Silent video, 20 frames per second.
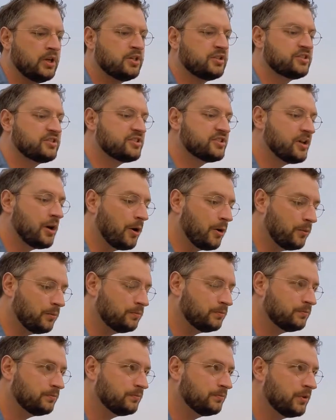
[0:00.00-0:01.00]
So,
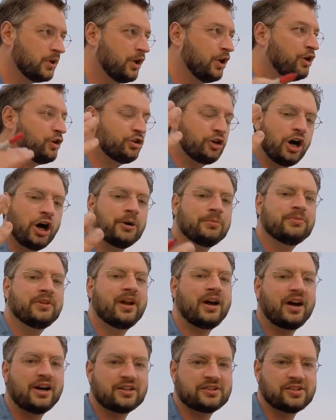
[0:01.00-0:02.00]
carbon
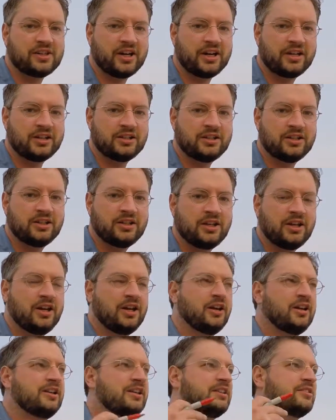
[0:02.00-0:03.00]
dioxide
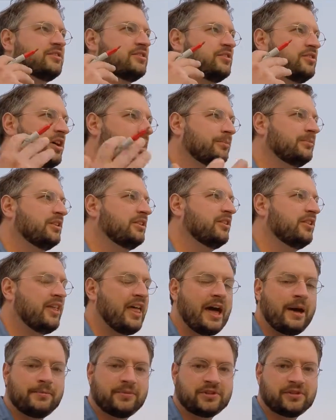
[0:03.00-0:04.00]
gets dumped into the
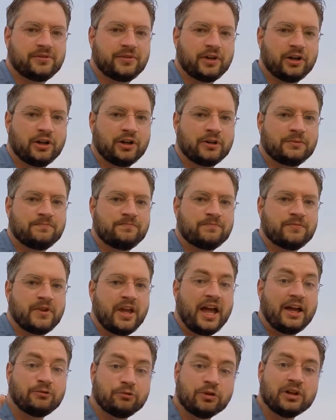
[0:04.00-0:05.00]
atmosphere,
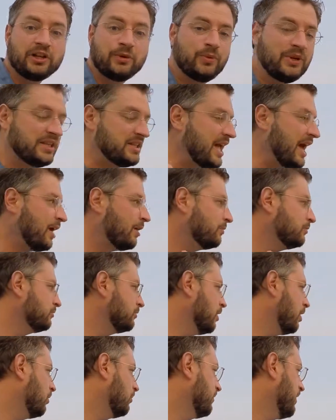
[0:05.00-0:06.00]
and really we now
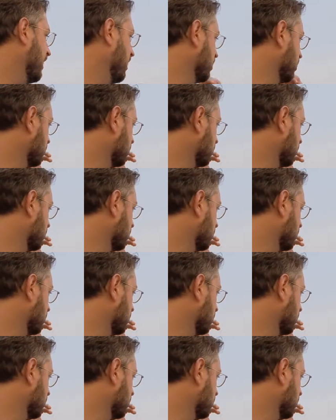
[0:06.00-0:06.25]
know that a